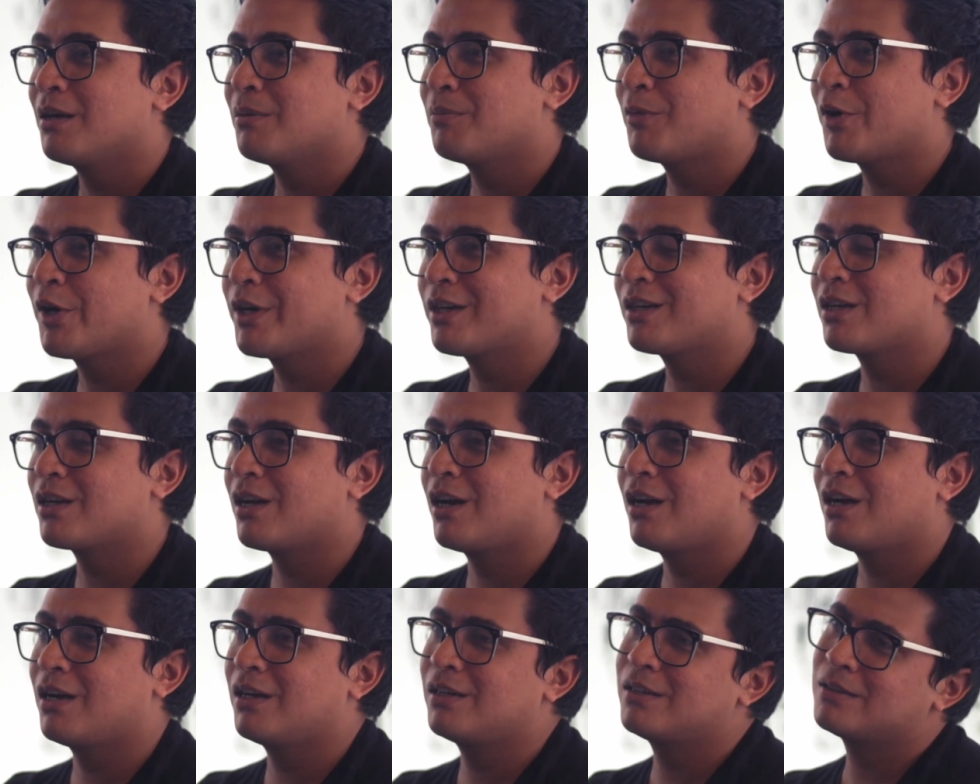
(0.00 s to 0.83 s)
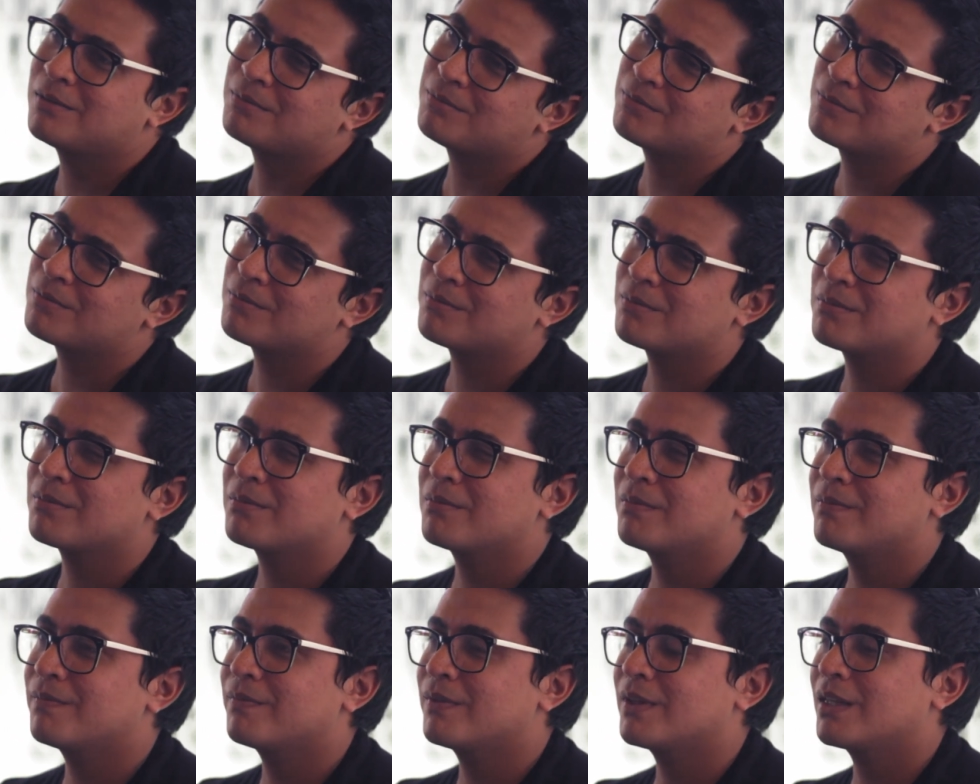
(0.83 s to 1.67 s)
But
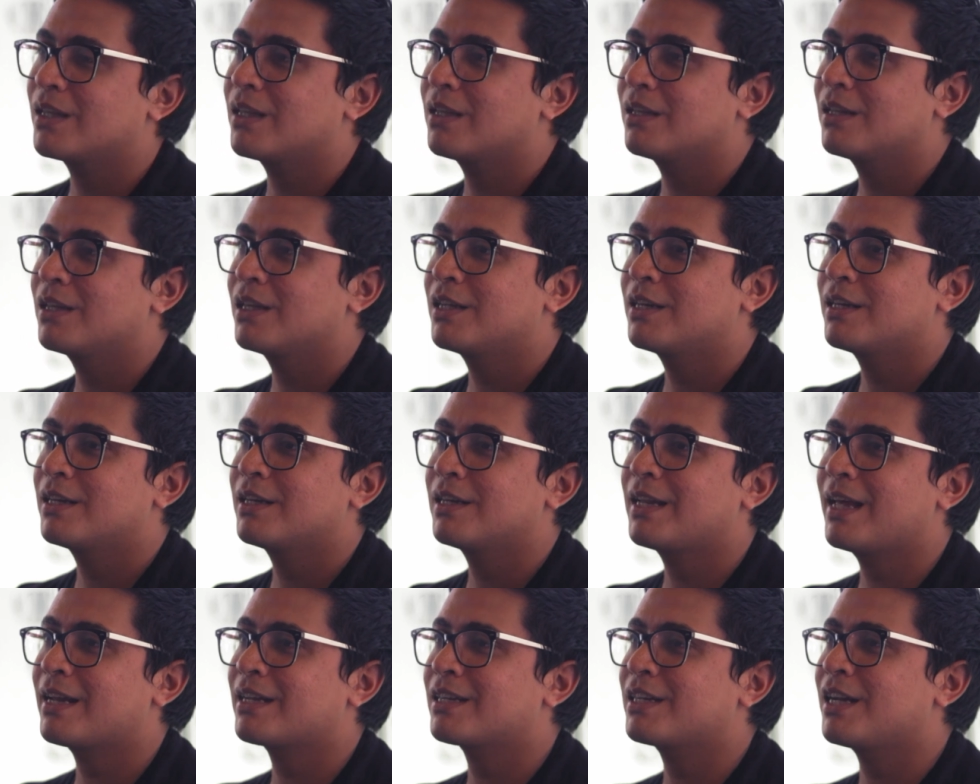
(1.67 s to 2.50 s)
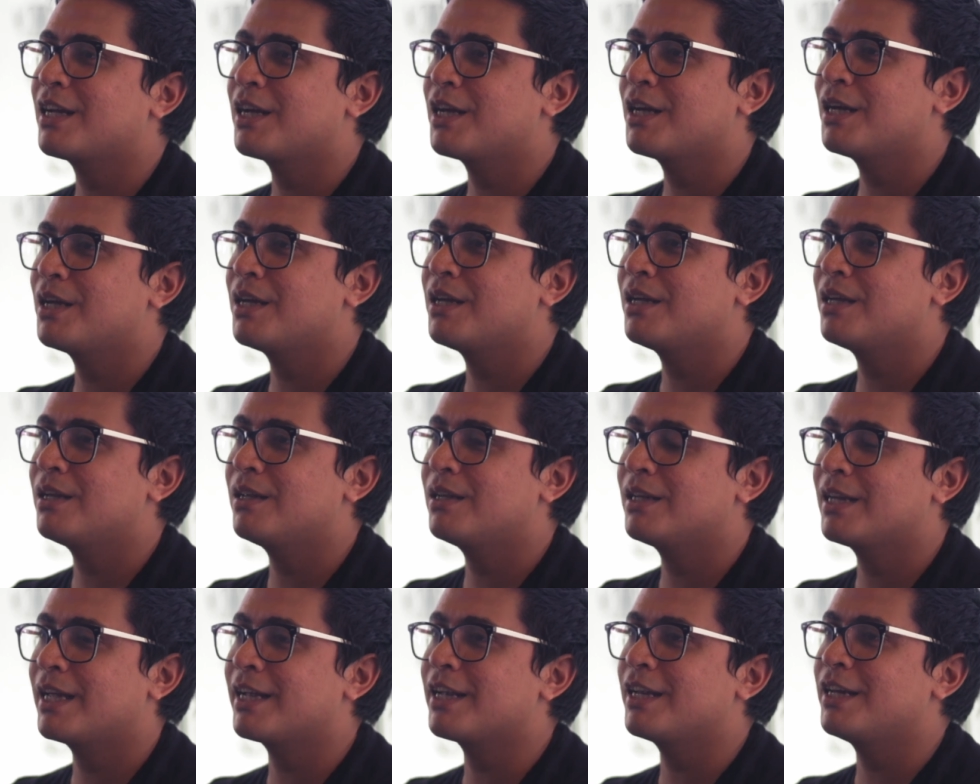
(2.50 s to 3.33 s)
that time,
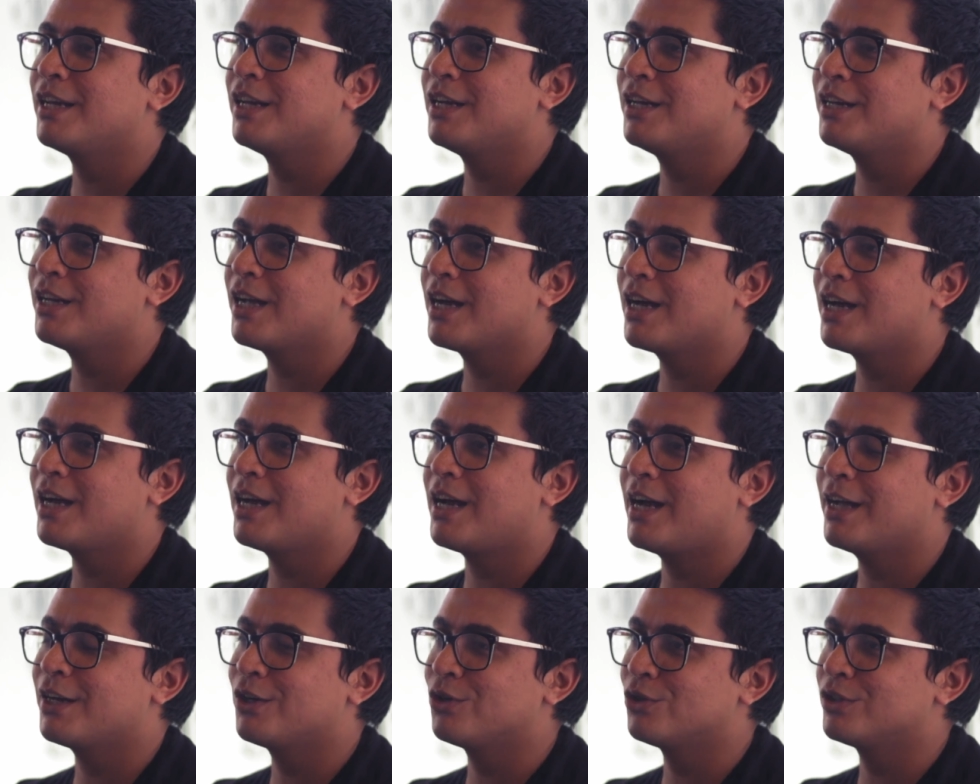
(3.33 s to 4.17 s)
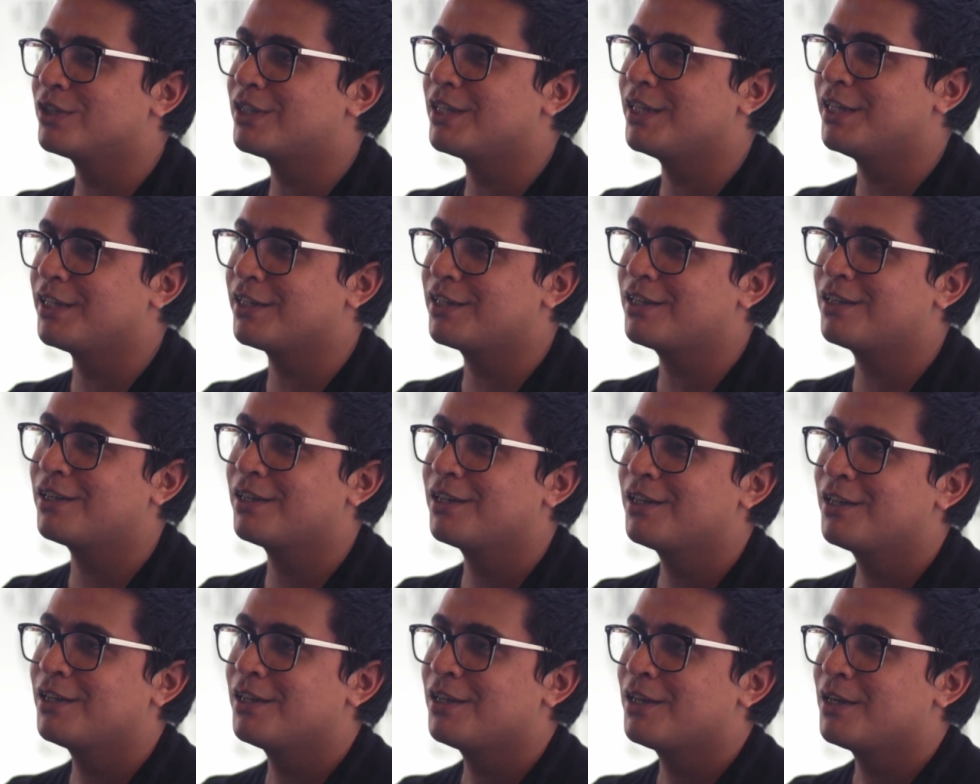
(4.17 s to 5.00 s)
like in India, I don't think
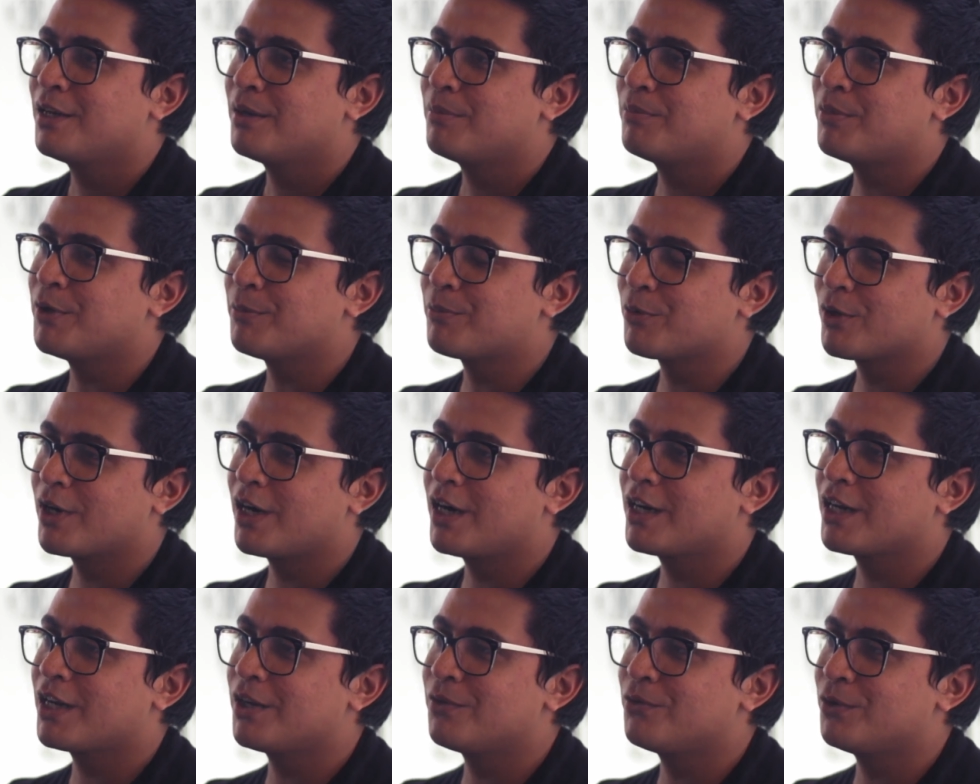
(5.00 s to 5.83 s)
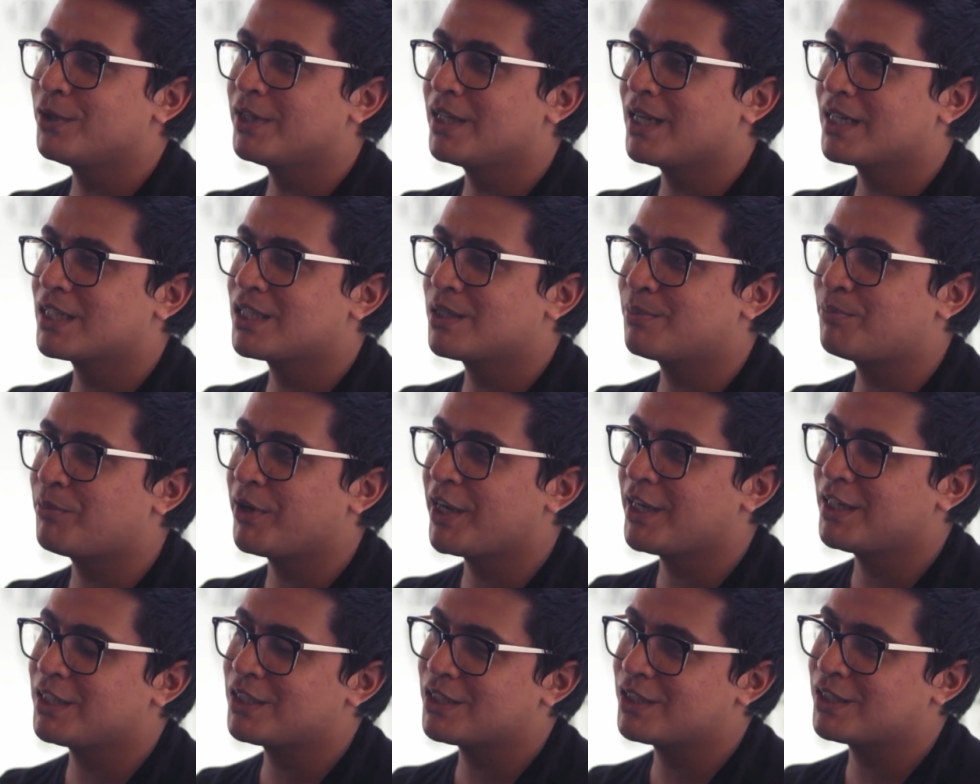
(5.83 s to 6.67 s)
people are given that
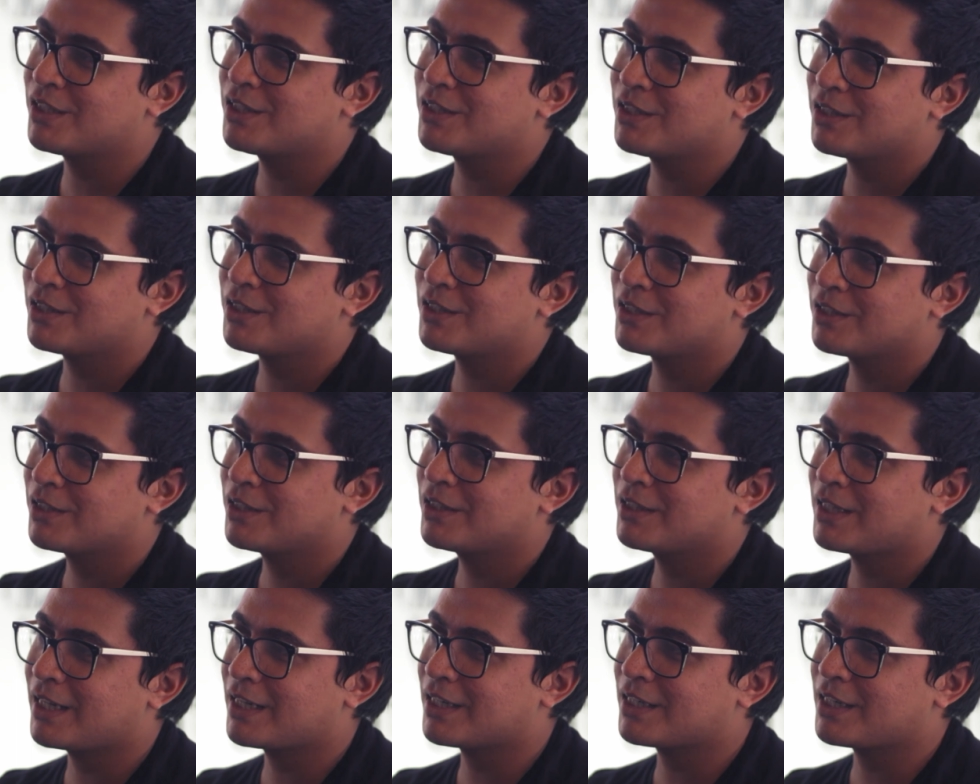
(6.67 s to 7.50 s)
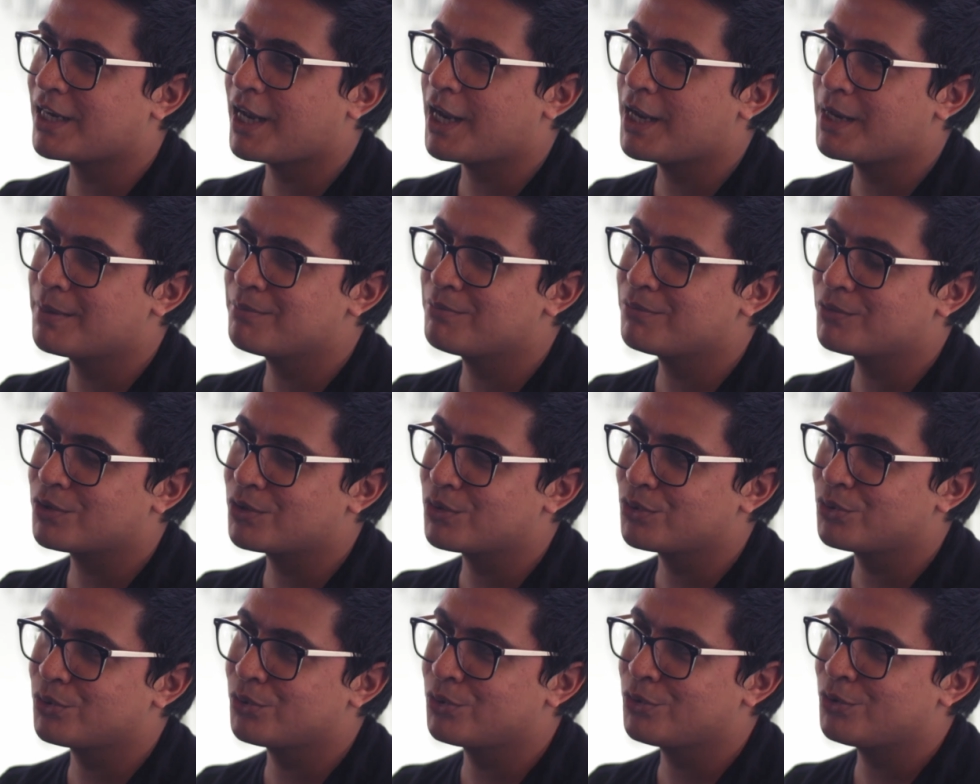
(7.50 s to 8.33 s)
space, that time
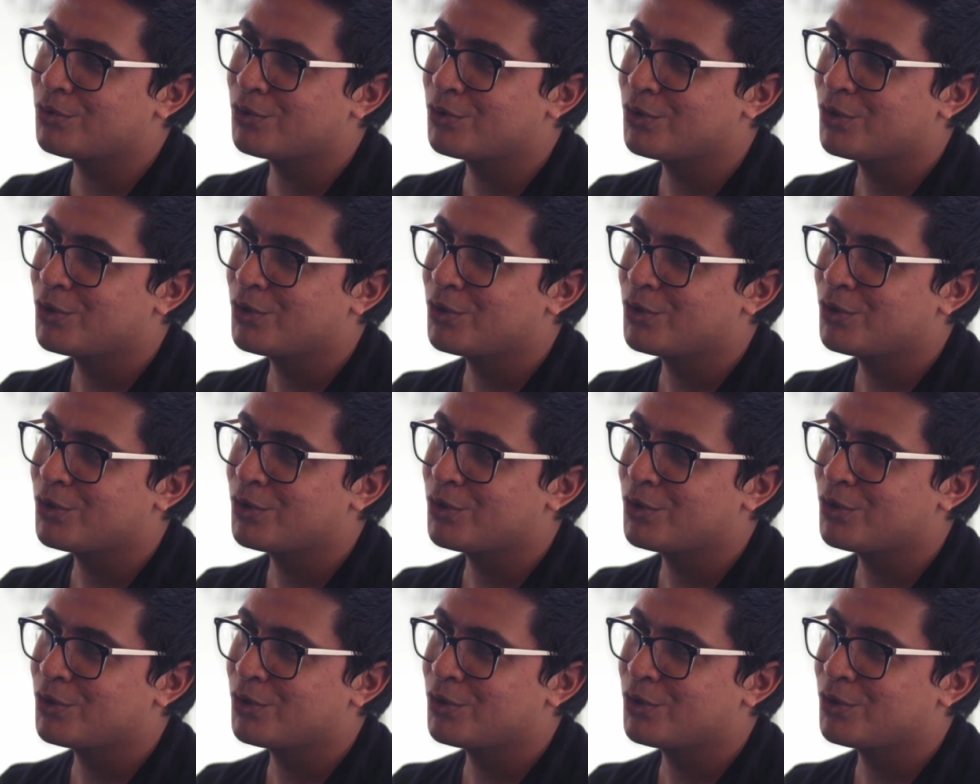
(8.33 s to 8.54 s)
to